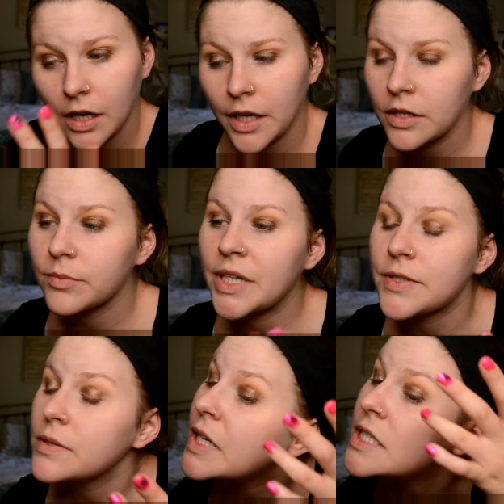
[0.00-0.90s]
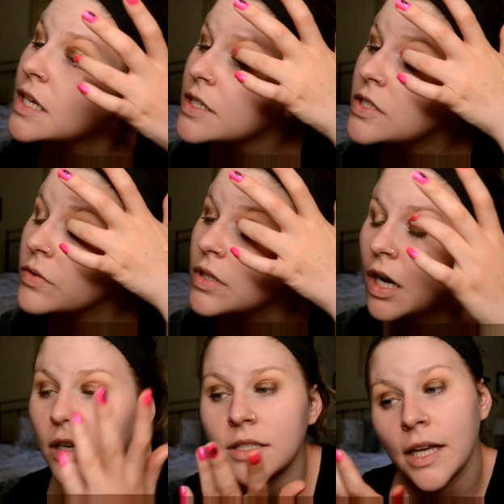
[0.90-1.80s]
you know, my, my son is so
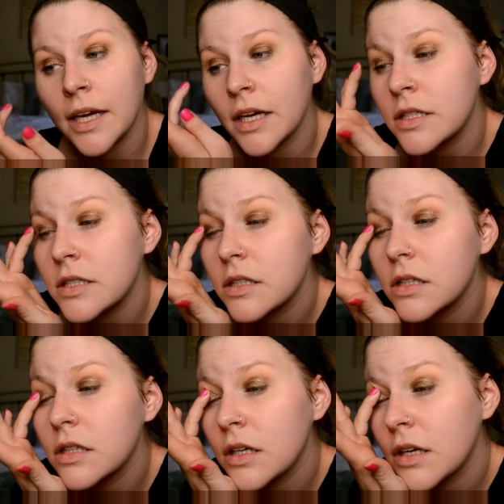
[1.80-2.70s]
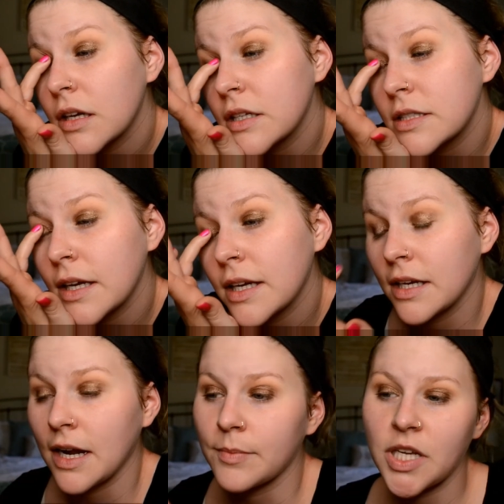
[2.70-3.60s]
young. It's like, it's, he's taking
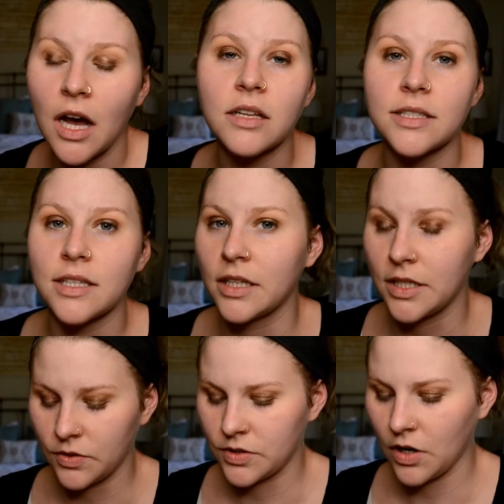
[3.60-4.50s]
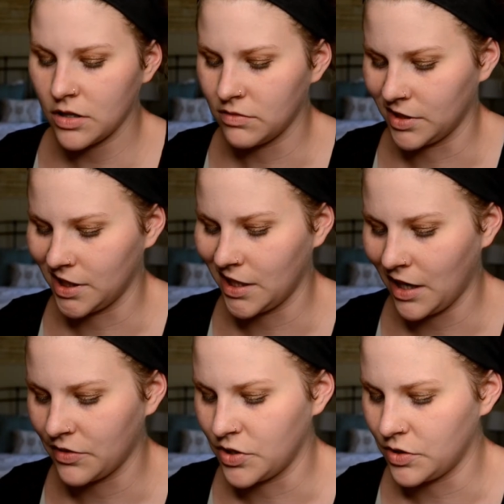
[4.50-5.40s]
naps constantly, so it's hard to really get
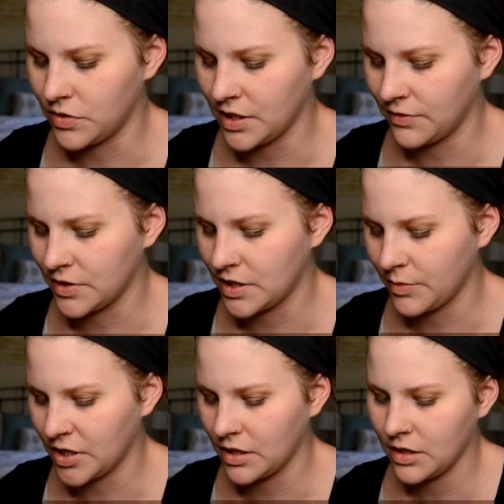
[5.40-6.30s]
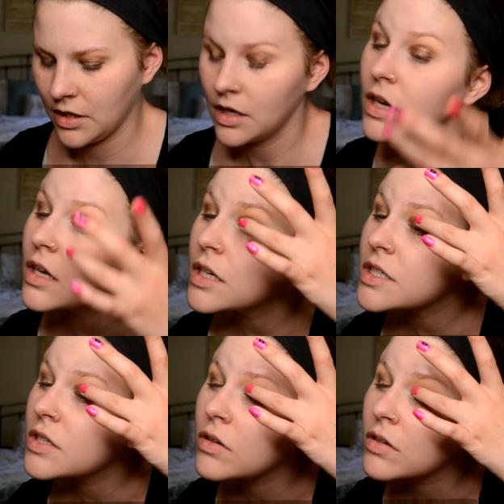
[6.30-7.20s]
out and do stuff for summer.
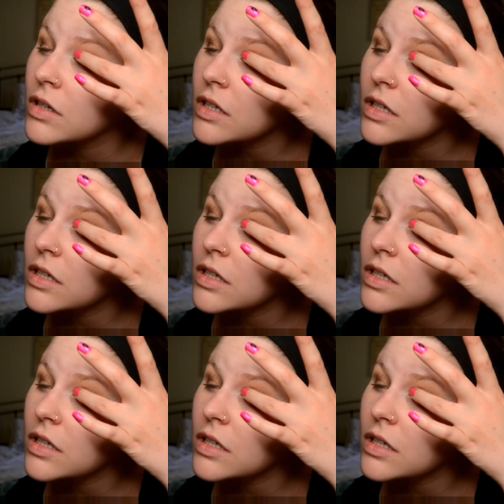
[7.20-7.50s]
So,